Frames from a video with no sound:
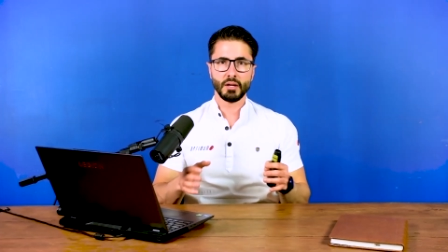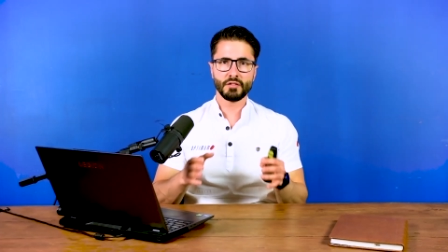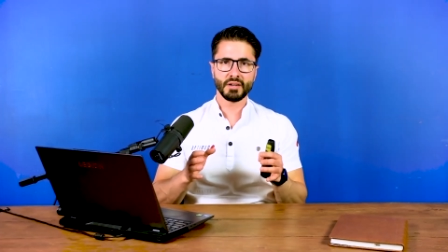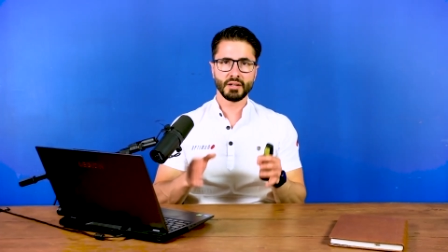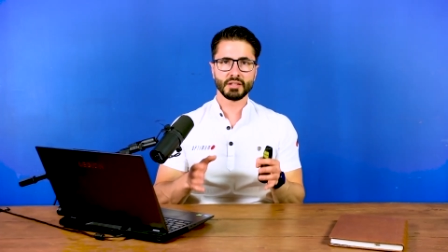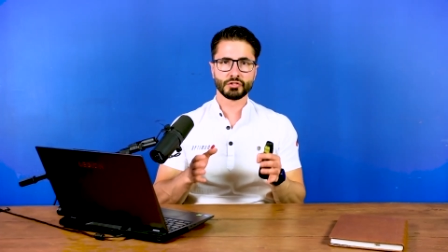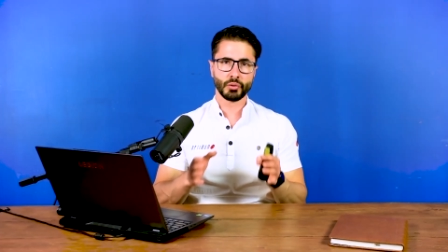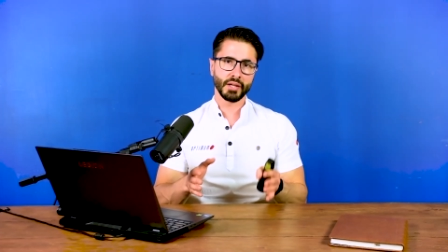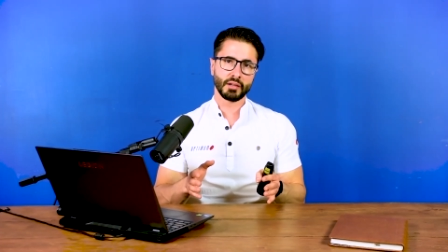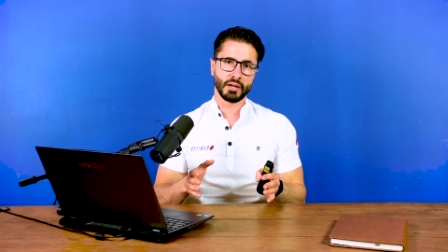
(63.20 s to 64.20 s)
Even in a
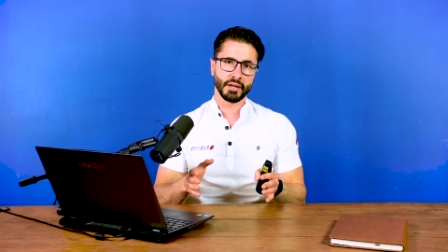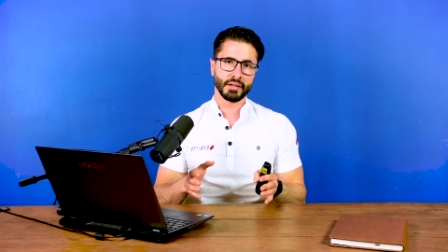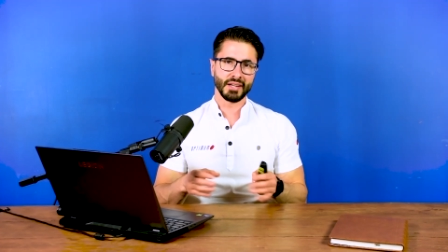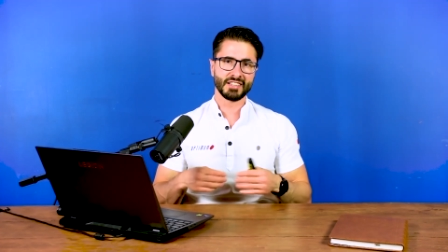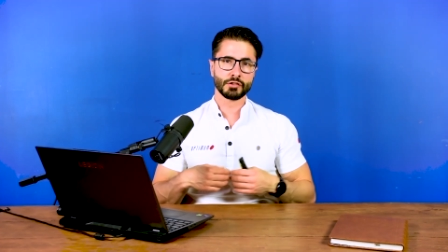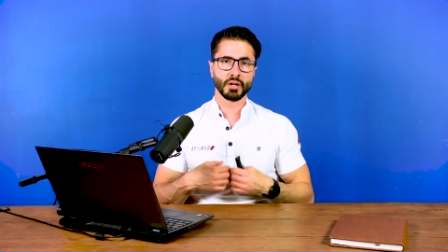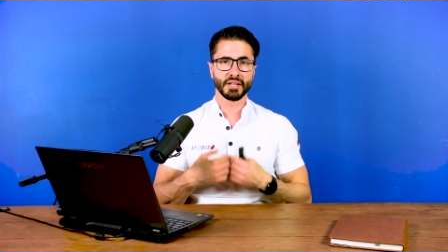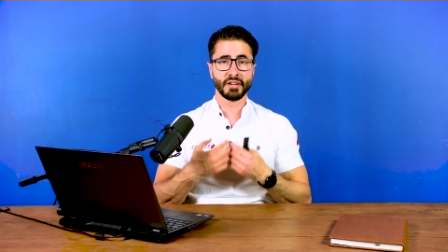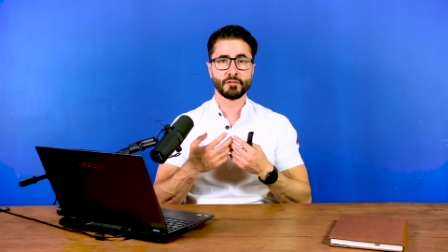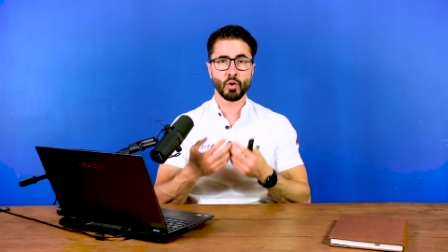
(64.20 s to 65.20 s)
straight line, it's gonna
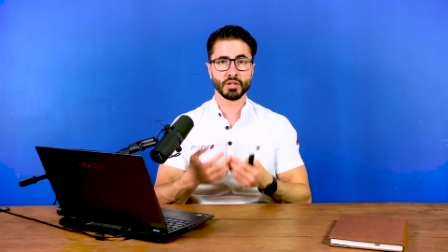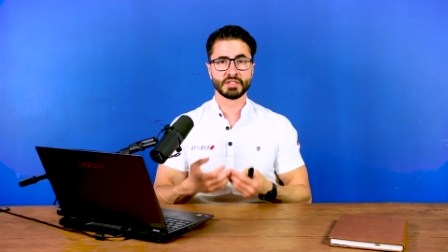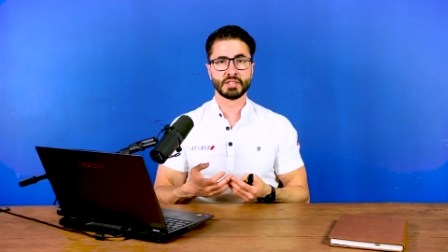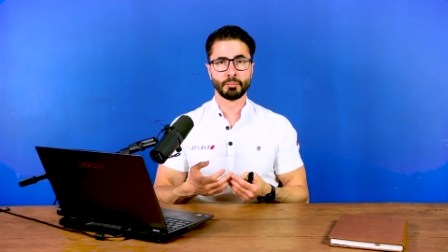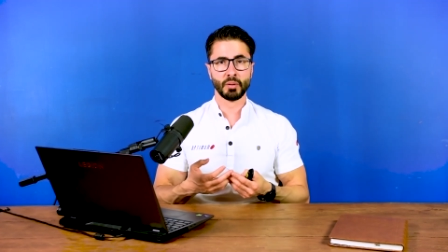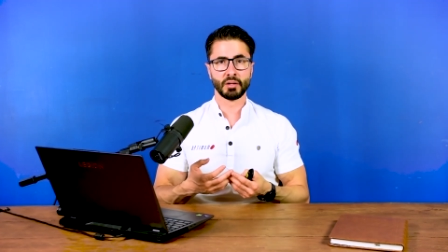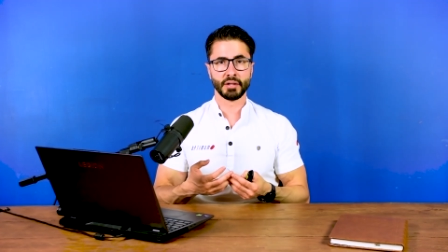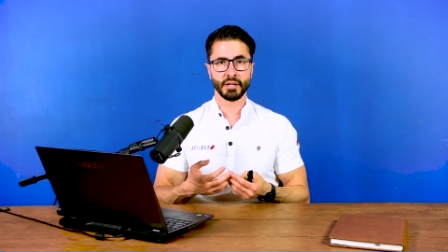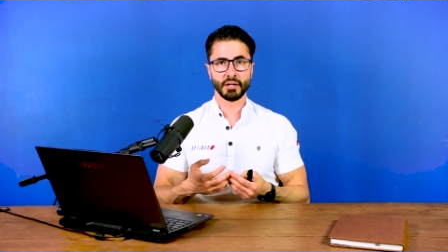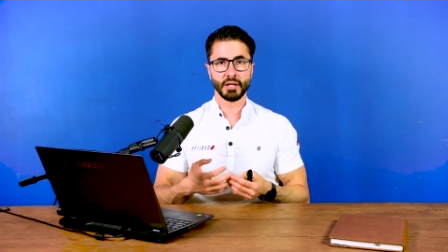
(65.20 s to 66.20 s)
give more
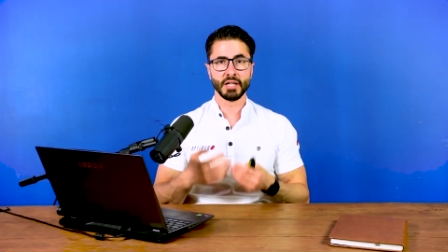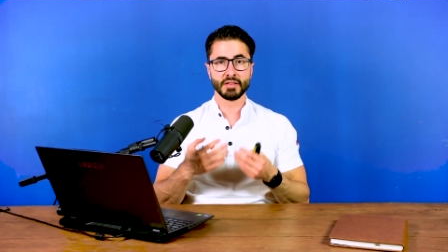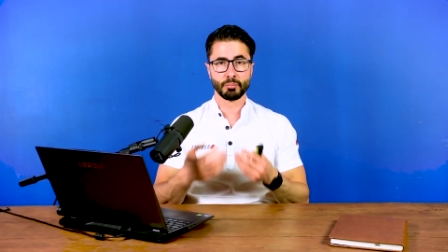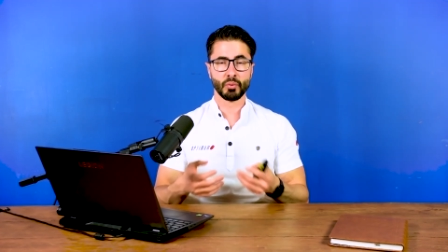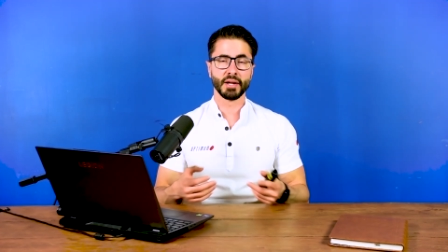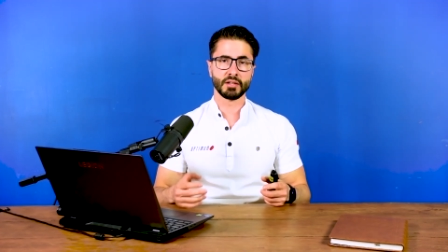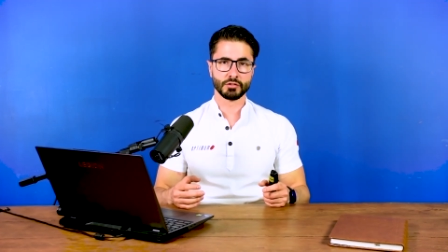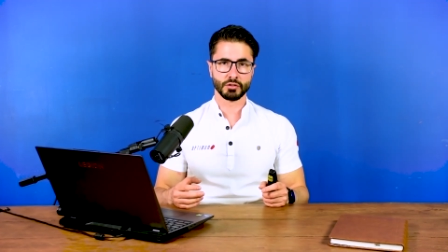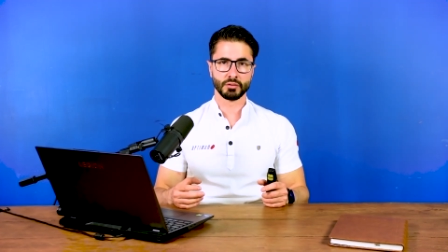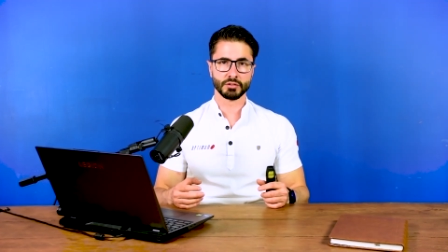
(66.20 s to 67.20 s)
stability in the
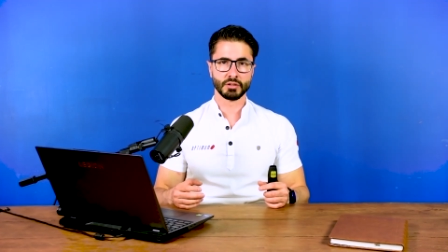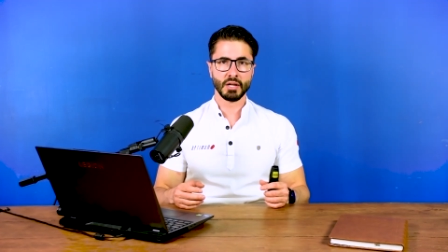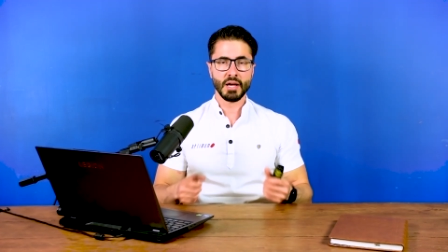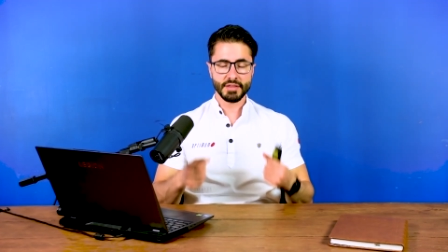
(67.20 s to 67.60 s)
braking zones.